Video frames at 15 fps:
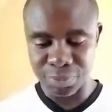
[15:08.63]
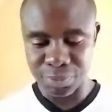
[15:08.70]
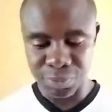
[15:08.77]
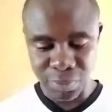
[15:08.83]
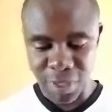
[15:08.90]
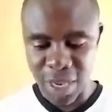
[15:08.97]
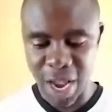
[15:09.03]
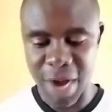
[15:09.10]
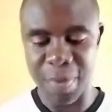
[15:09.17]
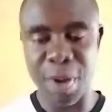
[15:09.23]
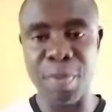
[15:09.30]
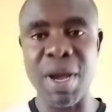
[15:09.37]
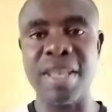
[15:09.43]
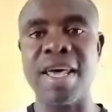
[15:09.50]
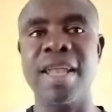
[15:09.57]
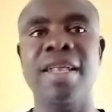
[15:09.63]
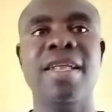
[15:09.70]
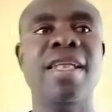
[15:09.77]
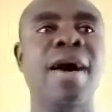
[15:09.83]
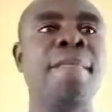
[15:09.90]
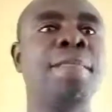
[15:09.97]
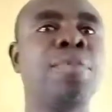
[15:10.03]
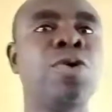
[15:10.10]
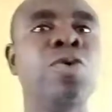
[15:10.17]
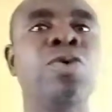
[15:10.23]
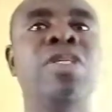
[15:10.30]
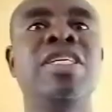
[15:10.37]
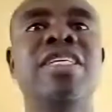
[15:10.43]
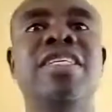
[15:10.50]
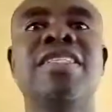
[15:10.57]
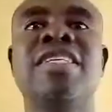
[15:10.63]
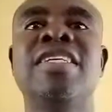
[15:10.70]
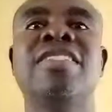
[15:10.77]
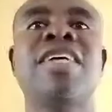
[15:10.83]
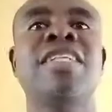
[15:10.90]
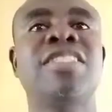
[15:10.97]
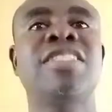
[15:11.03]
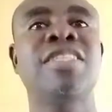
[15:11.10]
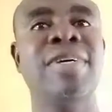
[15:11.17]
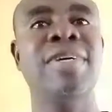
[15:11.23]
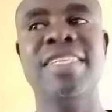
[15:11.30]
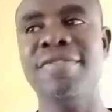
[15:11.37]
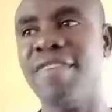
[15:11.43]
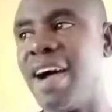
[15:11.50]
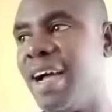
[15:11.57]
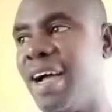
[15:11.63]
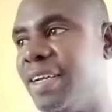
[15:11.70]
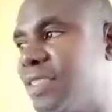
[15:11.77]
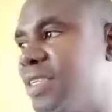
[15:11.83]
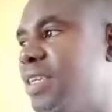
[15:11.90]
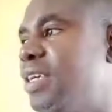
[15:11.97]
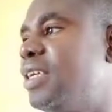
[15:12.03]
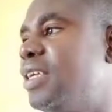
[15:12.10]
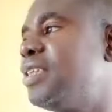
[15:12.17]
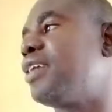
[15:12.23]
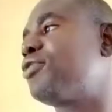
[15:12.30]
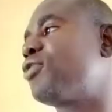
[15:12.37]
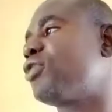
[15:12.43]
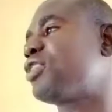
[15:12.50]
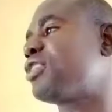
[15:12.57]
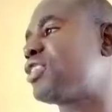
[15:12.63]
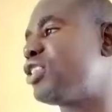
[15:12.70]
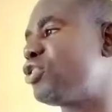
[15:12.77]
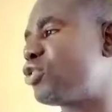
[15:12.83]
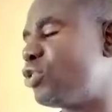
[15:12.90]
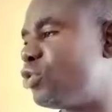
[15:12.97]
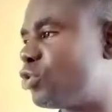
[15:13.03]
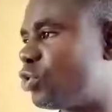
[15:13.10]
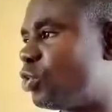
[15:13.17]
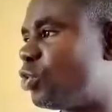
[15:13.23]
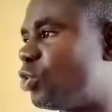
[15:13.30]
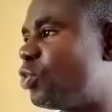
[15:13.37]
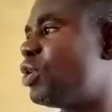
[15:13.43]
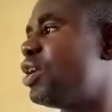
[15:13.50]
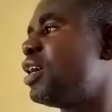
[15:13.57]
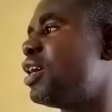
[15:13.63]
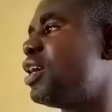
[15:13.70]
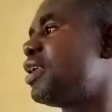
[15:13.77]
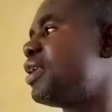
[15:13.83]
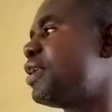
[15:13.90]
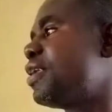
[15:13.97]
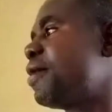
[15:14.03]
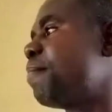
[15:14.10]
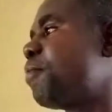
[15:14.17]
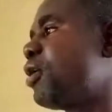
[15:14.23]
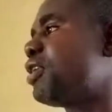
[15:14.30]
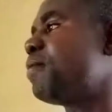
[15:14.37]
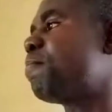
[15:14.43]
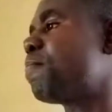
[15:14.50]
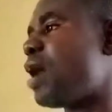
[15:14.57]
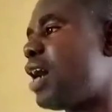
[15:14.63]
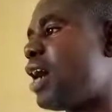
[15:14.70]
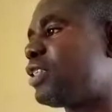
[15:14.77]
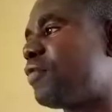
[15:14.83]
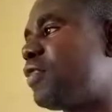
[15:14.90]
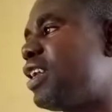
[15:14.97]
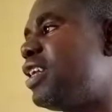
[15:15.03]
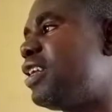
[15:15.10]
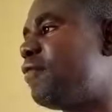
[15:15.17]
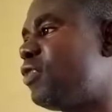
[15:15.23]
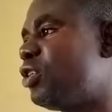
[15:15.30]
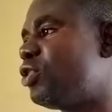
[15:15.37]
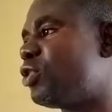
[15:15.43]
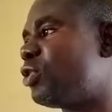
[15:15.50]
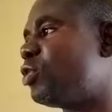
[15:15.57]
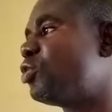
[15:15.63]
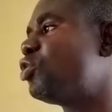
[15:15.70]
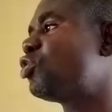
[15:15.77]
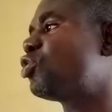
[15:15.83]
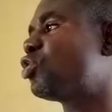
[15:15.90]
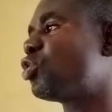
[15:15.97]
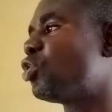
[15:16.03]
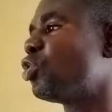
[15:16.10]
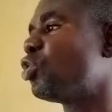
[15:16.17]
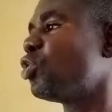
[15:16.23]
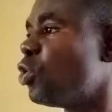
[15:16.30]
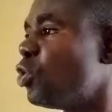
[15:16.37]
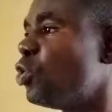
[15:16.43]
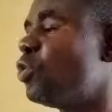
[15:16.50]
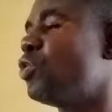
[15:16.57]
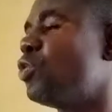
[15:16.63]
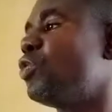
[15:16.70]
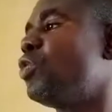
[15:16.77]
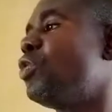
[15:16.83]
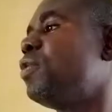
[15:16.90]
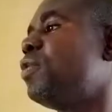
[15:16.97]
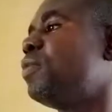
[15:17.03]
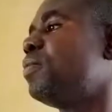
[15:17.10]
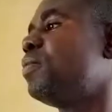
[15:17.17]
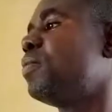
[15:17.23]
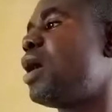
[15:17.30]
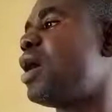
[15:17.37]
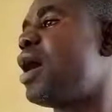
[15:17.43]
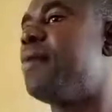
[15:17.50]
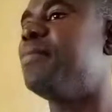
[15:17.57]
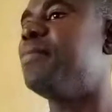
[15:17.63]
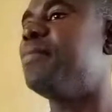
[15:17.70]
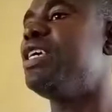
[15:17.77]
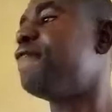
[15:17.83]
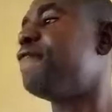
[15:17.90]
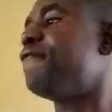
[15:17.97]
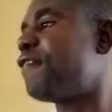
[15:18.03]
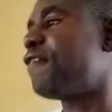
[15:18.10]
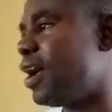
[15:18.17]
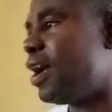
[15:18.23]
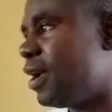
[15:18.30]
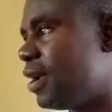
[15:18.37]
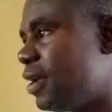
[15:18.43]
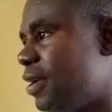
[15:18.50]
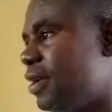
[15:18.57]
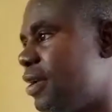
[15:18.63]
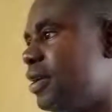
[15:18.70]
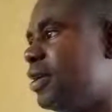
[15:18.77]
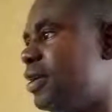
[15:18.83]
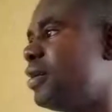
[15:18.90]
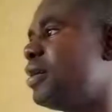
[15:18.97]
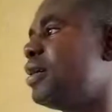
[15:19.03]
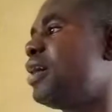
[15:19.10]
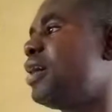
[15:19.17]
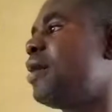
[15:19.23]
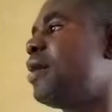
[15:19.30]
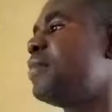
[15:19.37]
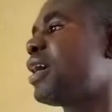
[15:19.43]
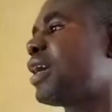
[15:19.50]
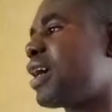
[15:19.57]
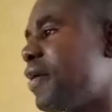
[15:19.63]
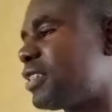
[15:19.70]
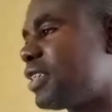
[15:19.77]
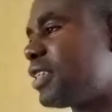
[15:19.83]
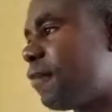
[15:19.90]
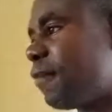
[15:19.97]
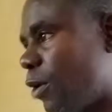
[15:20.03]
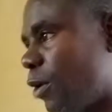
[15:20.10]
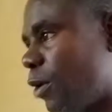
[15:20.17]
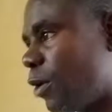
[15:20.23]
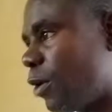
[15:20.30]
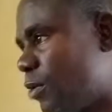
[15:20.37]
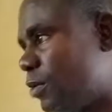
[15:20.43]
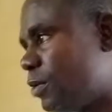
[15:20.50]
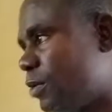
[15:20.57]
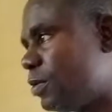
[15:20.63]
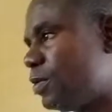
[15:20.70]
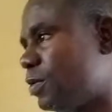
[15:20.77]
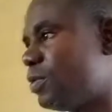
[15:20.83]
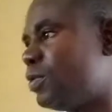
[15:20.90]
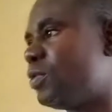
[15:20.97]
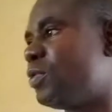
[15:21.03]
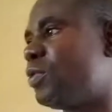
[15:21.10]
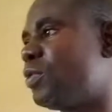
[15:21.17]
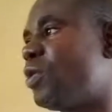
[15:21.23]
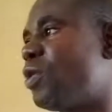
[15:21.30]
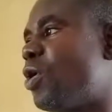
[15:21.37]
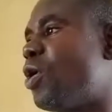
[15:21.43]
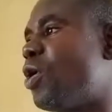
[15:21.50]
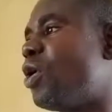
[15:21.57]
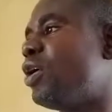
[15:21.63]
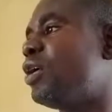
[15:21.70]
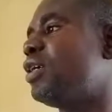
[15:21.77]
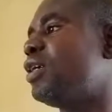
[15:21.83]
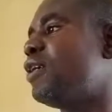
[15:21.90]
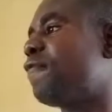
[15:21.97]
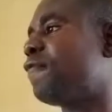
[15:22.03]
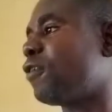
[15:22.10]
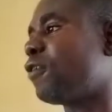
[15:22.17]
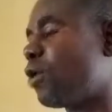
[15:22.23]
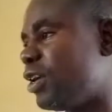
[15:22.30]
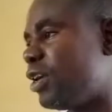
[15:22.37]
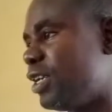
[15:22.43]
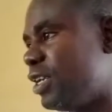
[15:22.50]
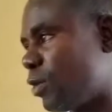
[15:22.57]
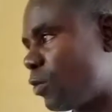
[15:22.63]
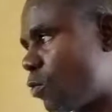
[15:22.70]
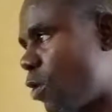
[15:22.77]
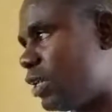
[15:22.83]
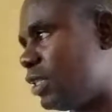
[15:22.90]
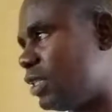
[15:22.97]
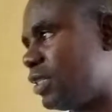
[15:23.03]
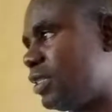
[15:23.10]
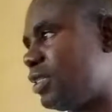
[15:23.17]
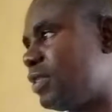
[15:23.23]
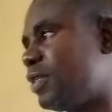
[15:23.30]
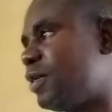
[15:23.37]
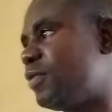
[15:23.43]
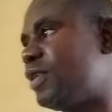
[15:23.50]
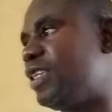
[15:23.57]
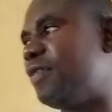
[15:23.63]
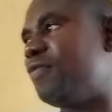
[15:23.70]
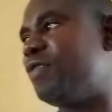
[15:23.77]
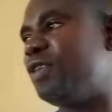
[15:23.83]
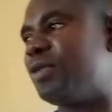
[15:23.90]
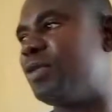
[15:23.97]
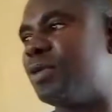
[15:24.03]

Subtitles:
And remember that lampoon is a satiric device that draws attention to the body part of an individual to infer a character flaw or a flaw in the quality of the individual.